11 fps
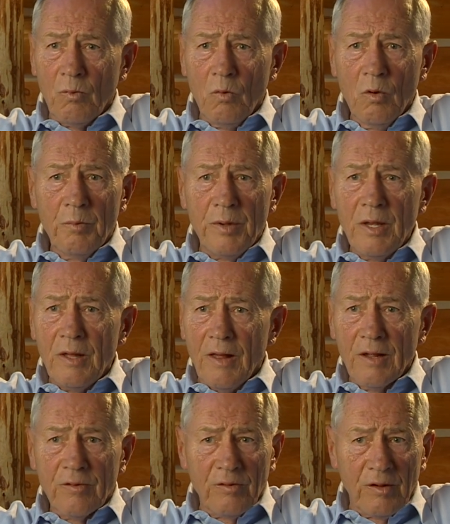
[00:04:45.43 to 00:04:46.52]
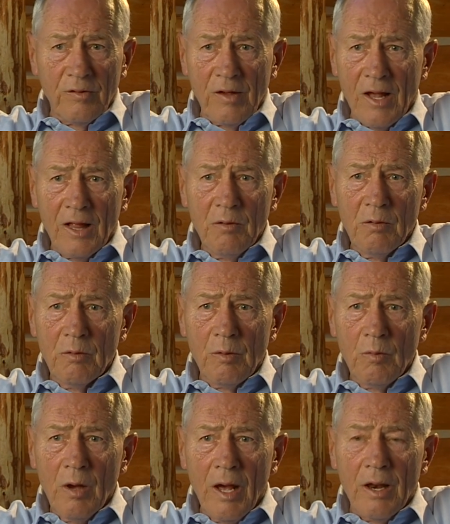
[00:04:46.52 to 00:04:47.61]
whoopee, that's exactly what we
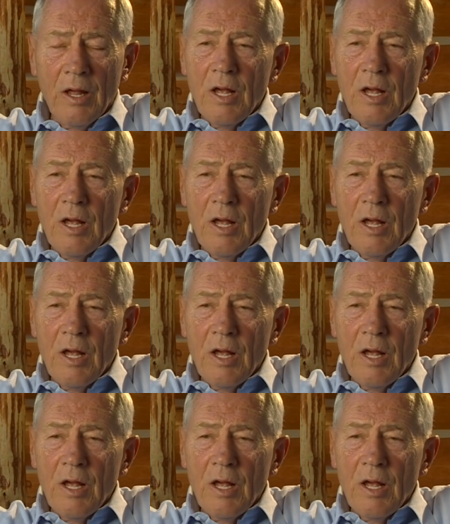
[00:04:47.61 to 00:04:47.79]
want.